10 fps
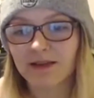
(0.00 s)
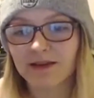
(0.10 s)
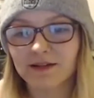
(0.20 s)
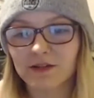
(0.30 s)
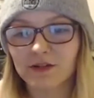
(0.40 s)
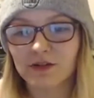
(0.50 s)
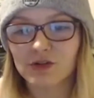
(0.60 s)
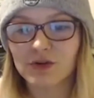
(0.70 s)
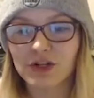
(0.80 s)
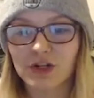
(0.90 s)

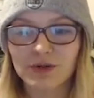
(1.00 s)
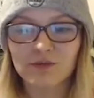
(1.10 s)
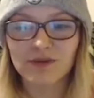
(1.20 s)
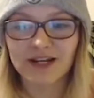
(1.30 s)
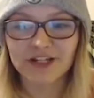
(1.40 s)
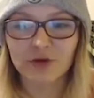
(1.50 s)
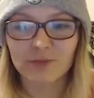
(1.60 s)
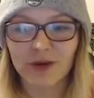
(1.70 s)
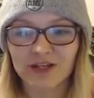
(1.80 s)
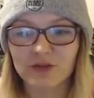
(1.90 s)
you can only really go
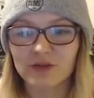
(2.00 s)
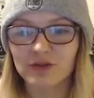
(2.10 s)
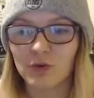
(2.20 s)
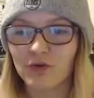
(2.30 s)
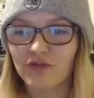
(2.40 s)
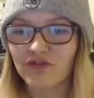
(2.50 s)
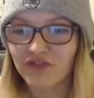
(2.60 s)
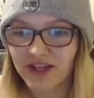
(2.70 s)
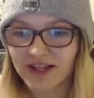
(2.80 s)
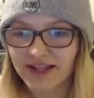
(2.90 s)
by your
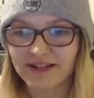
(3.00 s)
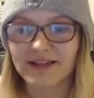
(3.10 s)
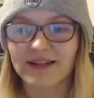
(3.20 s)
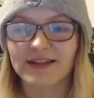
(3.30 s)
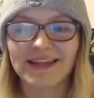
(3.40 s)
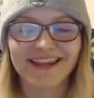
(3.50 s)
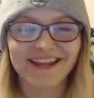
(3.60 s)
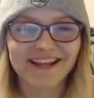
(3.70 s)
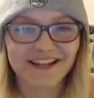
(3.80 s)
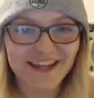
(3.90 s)
feeling and
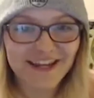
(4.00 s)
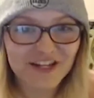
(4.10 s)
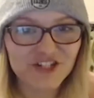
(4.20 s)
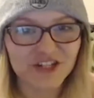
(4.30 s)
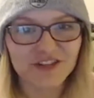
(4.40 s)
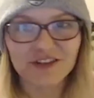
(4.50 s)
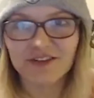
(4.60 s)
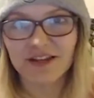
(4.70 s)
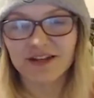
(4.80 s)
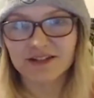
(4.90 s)
inclination
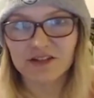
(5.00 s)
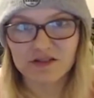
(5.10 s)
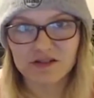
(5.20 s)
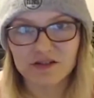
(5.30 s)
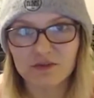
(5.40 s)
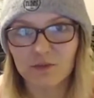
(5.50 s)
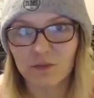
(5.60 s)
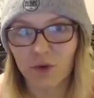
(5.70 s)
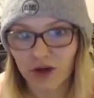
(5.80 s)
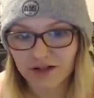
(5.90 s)
that it doesn't
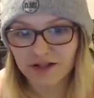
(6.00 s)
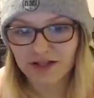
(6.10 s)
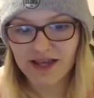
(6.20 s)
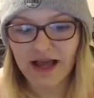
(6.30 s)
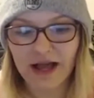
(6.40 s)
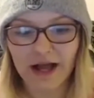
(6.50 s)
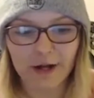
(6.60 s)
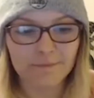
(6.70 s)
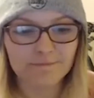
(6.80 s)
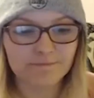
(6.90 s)
work.
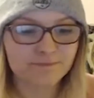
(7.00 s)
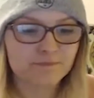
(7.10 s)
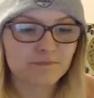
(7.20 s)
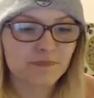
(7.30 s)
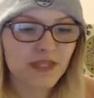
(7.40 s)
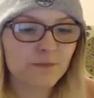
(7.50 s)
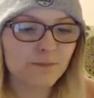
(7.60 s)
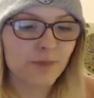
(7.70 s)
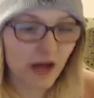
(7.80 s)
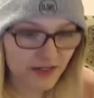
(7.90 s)

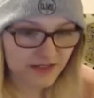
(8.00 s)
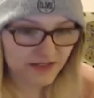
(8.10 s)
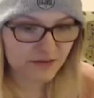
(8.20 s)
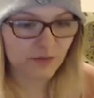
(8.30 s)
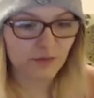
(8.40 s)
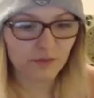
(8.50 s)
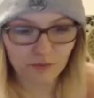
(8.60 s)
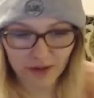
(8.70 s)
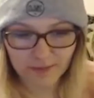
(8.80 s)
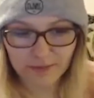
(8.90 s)
But
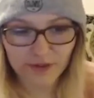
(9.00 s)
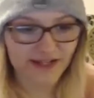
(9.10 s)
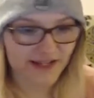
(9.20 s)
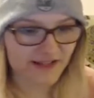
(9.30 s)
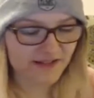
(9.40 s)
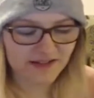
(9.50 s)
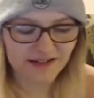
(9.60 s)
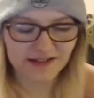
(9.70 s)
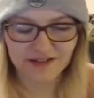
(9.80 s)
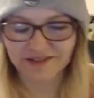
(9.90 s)
my point is,
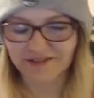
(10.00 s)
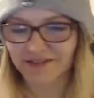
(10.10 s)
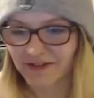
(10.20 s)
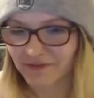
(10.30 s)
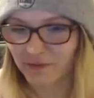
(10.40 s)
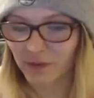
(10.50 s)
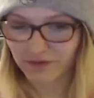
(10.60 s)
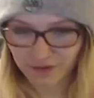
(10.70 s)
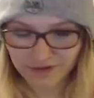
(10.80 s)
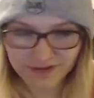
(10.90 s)
because I've
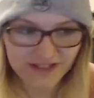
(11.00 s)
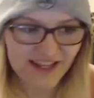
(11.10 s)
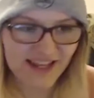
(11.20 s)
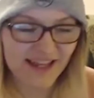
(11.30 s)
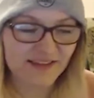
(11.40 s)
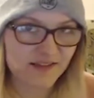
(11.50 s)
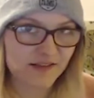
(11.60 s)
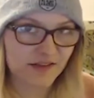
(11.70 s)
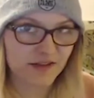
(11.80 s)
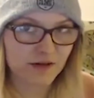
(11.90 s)
waffled, is
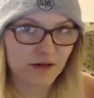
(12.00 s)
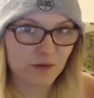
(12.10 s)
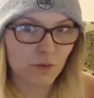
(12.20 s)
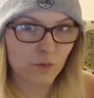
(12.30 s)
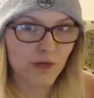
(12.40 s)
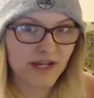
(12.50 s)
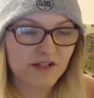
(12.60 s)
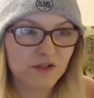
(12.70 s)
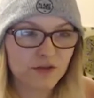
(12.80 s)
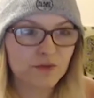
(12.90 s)
that we
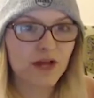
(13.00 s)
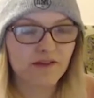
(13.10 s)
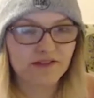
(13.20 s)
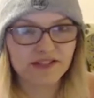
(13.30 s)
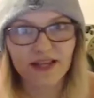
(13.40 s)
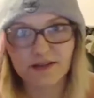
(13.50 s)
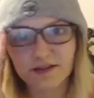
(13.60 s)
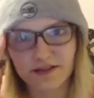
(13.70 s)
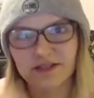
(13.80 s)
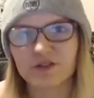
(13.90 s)
do have a
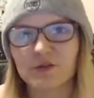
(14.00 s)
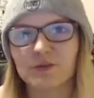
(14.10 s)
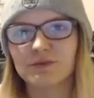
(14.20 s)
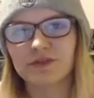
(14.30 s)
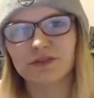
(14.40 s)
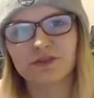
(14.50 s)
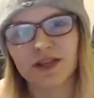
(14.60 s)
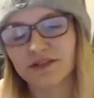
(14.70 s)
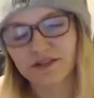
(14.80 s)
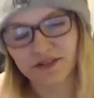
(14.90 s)
tendency
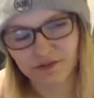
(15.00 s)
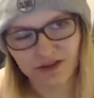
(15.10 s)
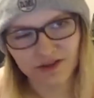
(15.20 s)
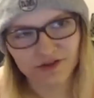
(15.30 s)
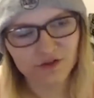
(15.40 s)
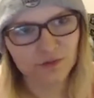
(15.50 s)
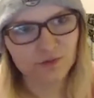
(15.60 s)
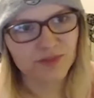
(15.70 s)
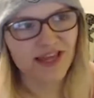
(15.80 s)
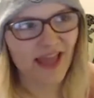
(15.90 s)
to
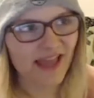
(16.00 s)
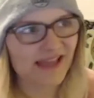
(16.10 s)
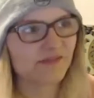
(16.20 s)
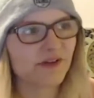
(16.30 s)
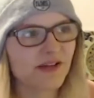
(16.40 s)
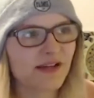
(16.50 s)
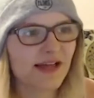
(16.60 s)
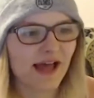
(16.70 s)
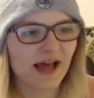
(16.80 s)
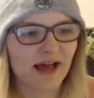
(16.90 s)
behave
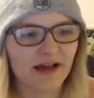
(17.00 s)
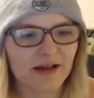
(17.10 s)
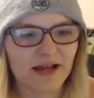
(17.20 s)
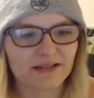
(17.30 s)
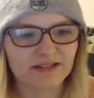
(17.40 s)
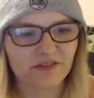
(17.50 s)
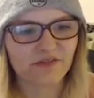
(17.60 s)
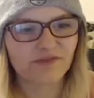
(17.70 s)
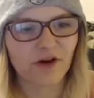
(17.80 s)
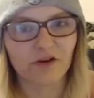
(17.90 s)
as
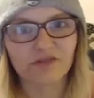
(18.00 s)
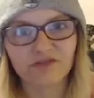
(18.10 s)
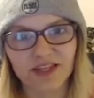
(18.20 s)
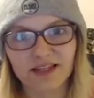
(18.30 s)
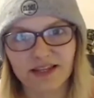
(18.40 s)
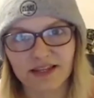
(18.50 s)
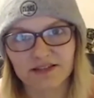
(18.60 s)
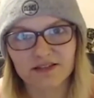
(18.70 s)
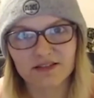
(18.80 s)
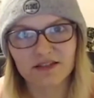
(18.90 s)
if our
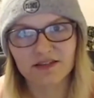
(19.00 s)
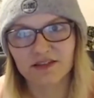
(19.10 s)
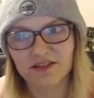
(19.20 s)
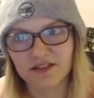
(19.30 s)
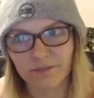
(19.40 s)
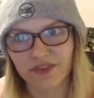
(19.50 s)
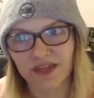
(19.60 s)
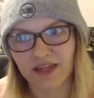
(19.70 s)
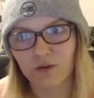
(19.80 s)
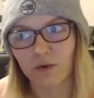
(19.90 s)
feelings that
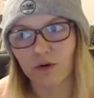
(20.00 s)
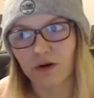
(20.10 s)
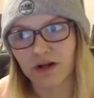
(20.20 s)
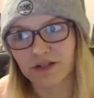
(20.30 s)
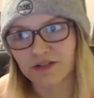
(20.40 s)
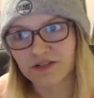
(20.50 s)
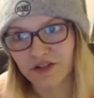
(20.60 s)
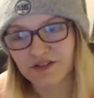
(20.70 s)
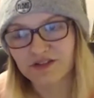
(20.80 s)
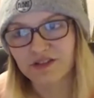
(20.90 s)
something, or our
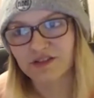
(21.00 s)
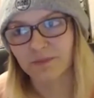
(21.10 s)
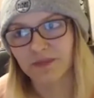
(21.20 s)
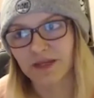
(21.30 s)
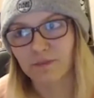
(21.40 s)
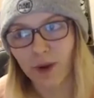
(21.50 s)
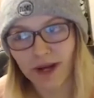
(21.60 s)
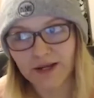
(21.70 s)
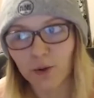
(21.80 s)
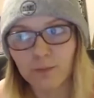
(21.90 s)
concerns that something
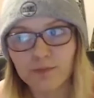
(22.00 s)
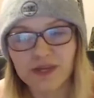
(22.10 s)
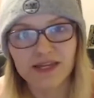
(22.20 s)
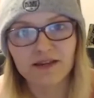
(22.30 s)
might not be